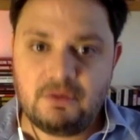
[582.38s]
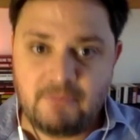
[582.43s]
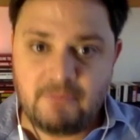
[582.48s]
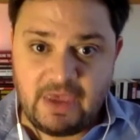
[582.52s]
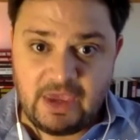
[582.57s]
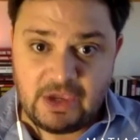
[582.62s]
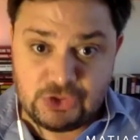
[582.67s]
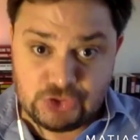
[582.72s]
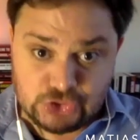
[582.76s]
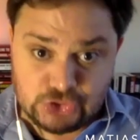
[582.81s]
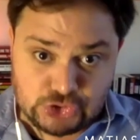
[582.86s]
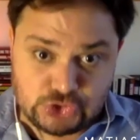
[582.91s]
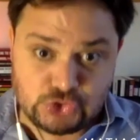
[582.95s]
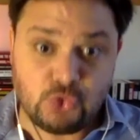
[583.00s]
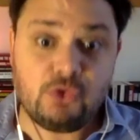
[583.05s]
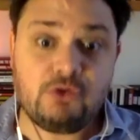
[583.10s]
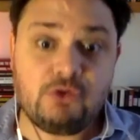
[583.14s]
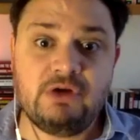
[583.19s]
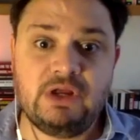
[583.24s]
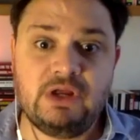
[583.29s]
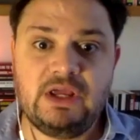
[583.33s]

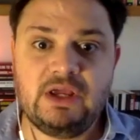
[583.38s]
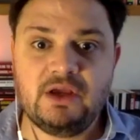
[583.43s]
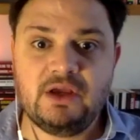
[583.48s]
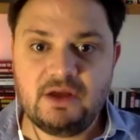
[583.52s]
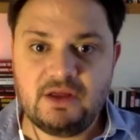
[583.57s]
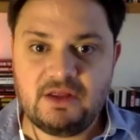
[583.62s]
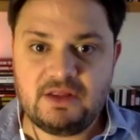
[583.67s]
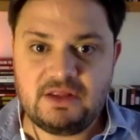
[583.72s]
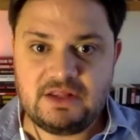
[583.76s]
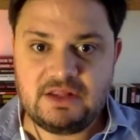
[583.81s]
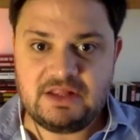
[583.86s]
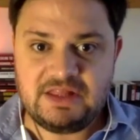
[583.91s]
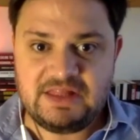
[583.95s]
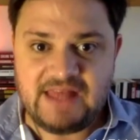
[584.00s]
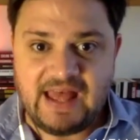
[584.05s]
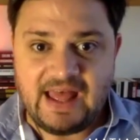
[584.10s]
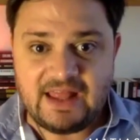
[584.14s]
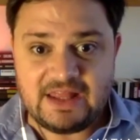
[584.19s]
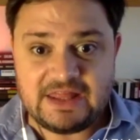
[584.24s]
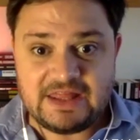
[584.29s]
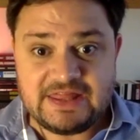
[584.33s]
ensuring
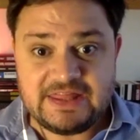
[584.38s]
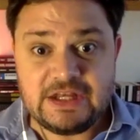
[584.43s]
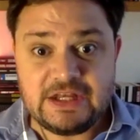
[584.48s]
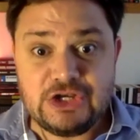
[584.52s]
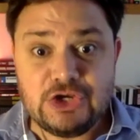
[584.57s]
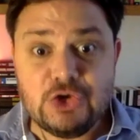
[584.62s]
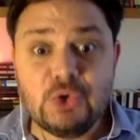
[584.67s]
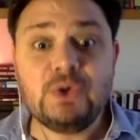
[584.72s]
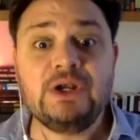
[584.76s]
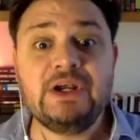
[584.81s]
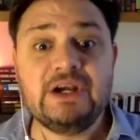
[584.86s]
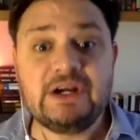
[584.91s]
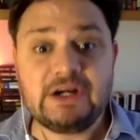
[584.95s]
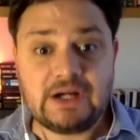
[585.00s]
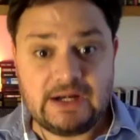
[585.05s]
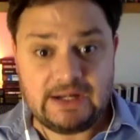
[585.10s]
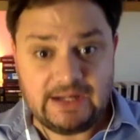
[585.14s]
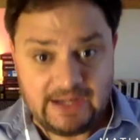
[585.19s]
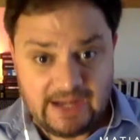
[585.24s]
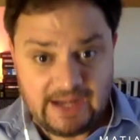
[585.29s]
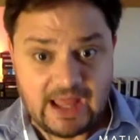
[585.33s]
that the nuclear
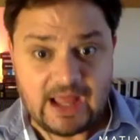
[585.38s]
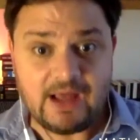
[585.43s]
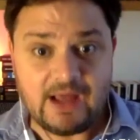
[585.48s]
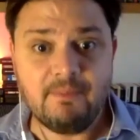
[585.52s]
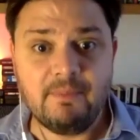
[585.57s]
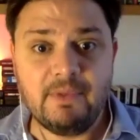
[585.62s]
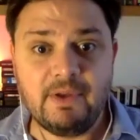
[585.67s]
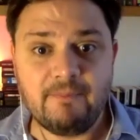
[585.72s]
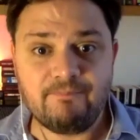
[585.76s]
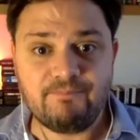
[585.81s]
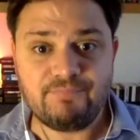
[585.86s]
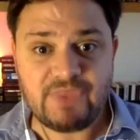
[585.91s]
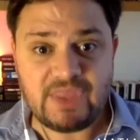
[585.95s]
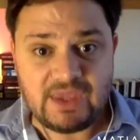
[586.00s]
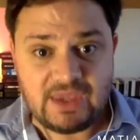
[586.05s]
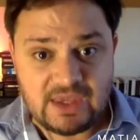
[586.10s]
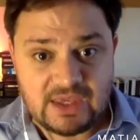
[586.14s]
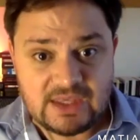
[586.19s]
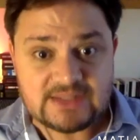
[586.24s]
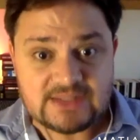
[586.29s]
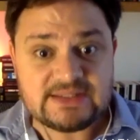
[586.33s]
club
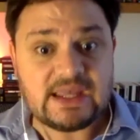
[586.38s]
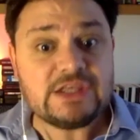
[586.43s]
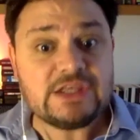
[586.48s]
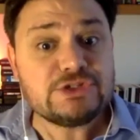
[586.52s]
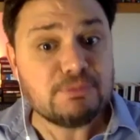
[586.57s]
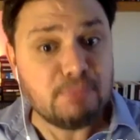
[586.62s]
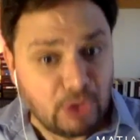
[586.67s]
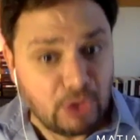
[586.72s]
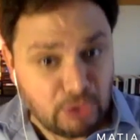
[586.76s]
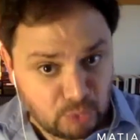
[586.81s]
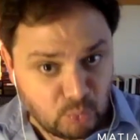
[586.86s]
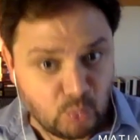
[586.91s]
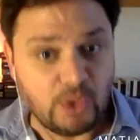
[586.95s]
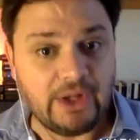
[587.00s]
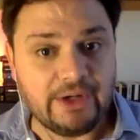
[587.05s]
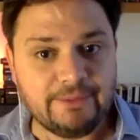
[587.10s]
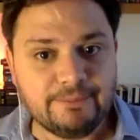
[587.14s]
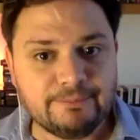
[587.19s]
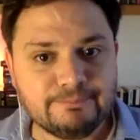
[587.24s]
is a small one.